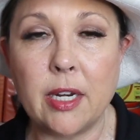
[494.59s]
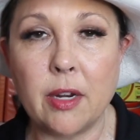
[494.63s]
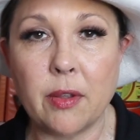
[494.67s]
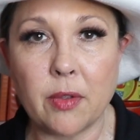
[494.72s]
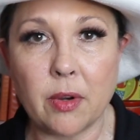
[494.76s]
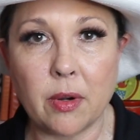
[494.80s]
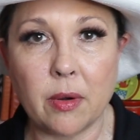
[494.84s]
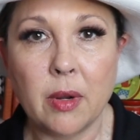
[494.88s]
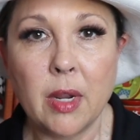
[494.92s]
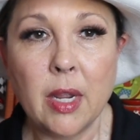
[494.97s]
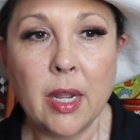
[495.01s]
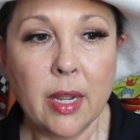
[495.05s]
You know,
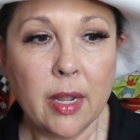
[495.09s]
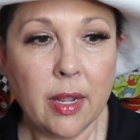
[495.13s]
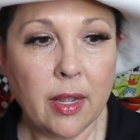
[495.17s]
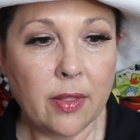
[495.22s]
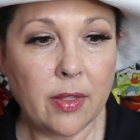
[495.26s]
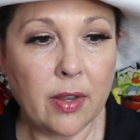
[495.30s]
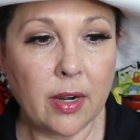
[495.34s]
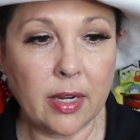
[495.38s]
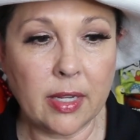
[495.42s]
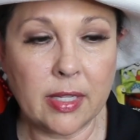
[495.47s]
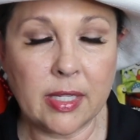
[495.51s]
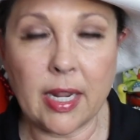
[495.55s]
they're
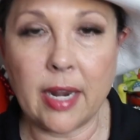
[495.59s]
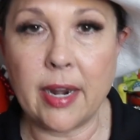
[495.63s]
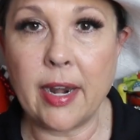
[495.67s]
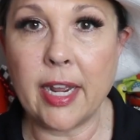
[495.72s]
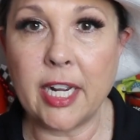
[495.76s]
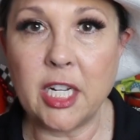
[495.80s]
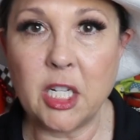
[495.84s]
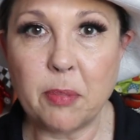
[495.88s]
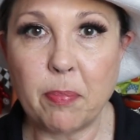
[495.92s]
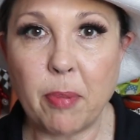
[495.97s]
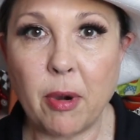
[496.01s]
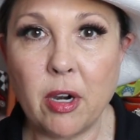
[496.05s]
it's a
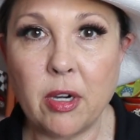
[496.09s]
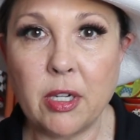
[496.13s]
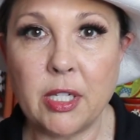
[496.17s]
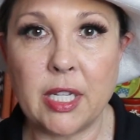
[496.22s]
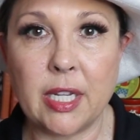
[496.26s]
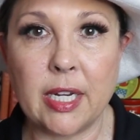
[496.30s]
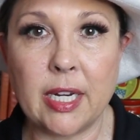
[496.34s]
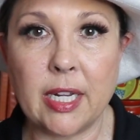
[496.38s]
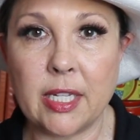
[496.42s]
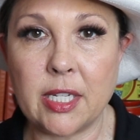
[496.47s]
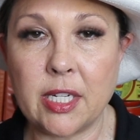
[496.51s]
nice person.